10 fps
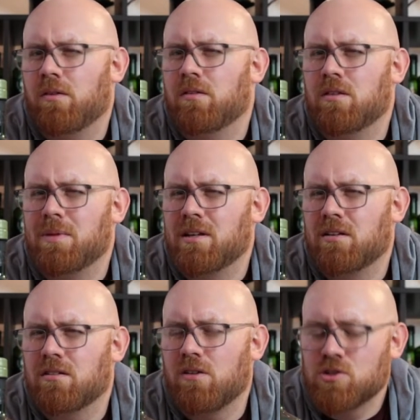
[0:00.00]
You mean
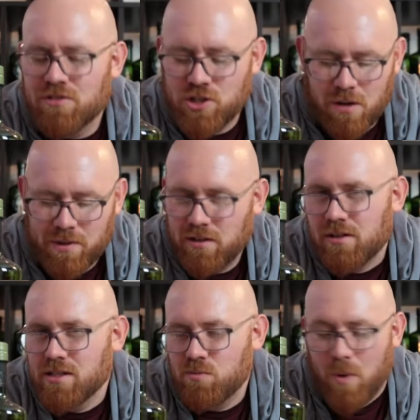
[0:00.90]
grocery shopping?
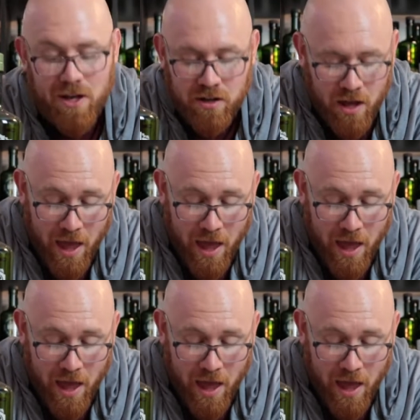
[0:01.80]
It's weird.